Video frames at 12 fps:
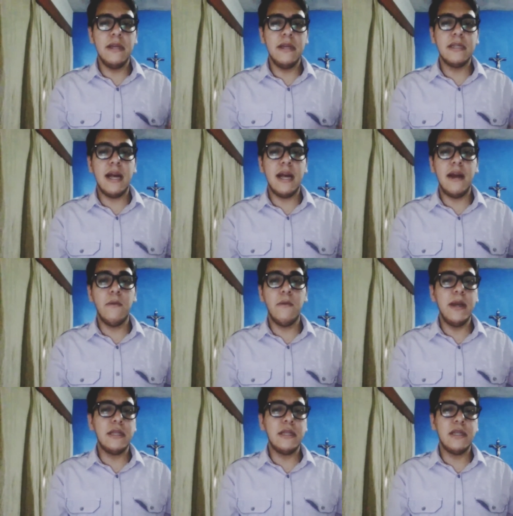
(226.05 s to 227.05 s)
this
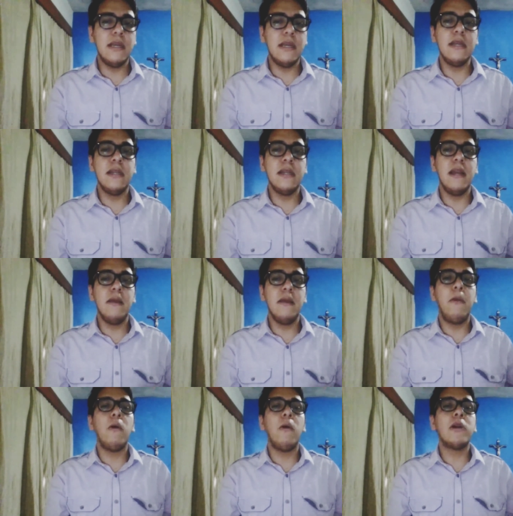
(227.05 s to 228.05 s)
and which in the
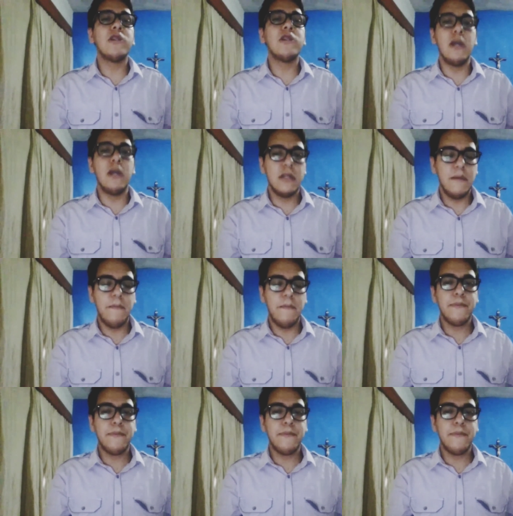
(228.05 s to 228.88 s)
power zones.